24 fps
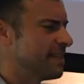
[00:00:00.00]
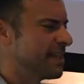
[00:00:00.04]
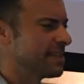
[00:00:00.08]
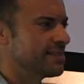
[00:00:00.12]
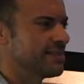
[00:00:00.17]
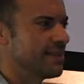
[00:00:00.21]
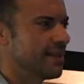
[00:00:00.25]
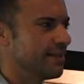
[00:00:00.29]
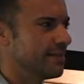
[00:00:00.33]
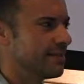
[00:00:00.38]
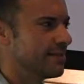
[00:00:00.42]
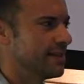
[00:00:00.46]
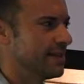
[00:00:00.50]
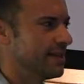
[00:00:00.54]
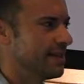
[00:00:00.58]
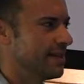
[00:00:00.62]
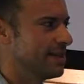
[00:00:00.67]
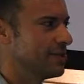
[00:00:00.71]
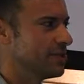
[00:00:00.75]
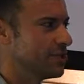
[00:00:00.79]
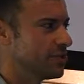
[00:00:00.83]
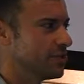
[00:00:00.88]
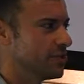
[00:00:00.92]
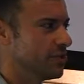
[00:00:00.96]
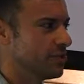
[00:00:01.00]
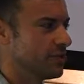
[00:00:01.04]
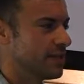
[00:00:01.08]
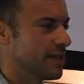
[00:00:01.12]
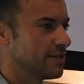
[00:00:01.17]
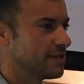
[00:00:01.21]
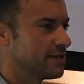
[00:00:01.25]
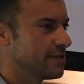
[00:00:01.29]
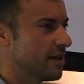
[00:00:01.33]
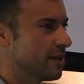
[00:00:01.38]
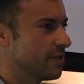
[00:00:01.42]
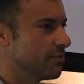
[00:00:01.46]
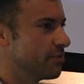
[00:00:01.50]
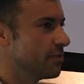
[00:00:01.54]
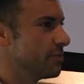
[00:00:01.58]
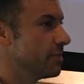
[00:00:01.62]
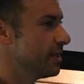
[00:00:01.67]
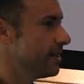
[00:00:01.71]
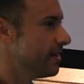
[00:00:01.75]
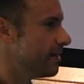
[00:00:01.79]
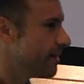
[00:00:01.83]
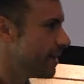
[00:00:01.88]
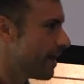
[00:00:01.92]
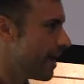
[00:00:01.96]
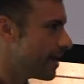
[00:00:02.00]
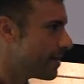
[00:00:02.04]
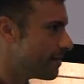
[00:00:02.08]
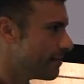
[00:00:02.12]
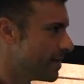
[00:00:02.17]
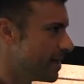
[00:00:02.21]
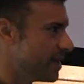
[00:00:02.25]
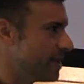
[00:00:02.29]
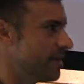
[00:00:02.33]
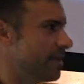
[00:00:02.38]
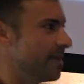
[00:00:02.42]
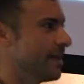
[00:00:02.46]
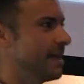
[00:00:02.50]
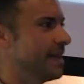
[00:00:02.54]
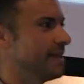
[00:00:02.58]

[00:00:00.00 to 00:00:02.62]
That's not the issue, that's not really the enemy.